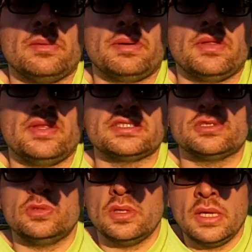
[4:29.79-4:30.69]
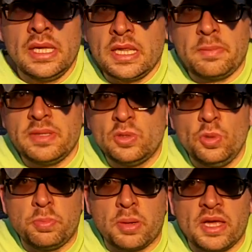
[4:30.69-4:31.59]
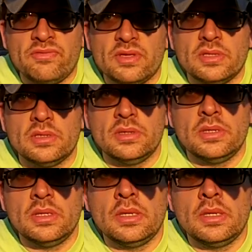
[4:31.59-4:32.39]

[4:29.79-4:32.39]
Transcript: But that's that'd be too private, you know.